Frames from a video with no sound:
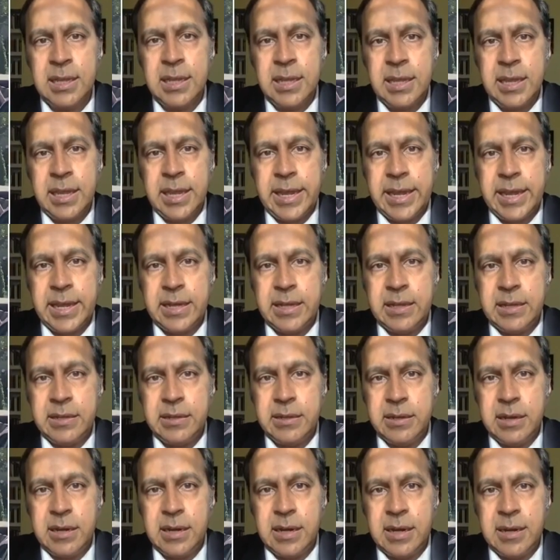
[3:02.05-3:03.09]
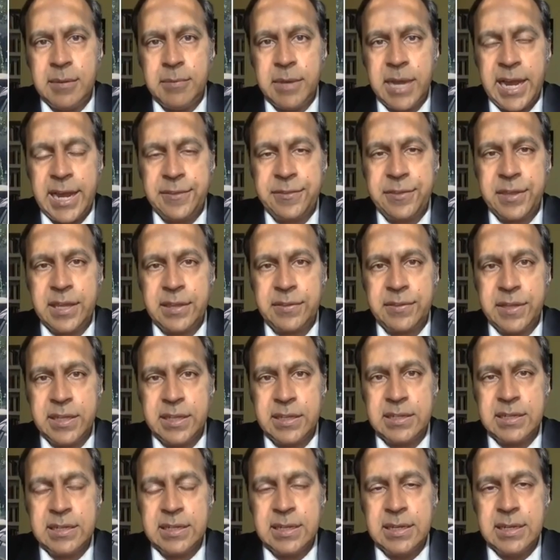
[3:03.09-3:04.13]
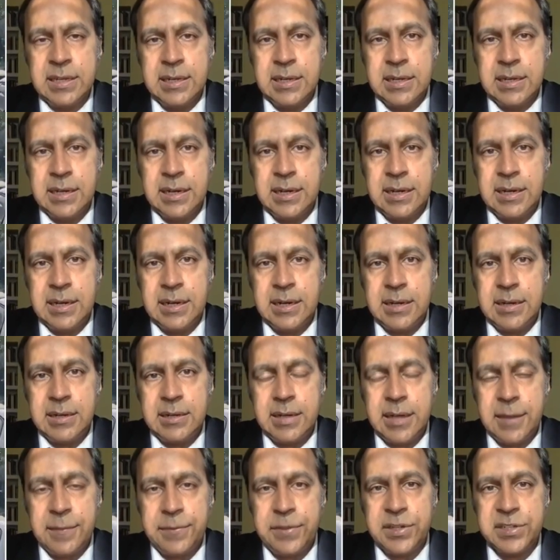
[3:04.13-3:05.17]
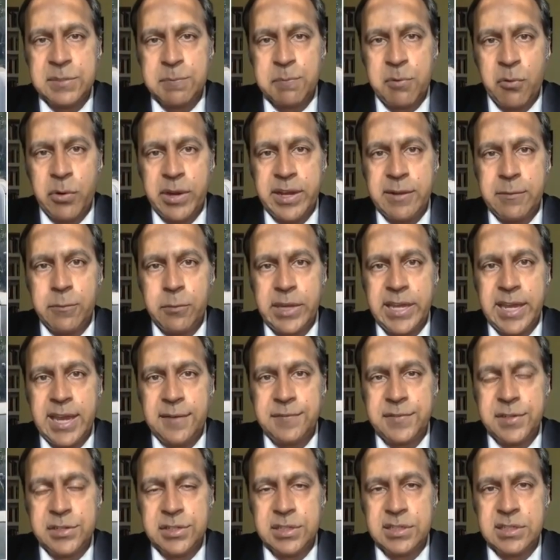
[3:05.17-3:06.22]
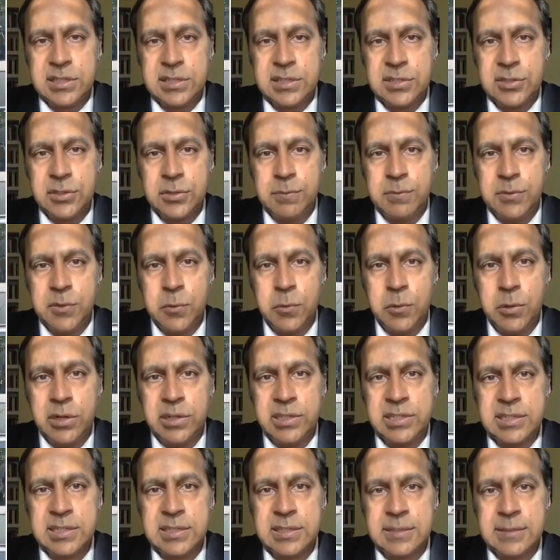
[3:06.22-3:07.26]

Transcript: And um, I think that uh, at this point, we have to just assume the worst.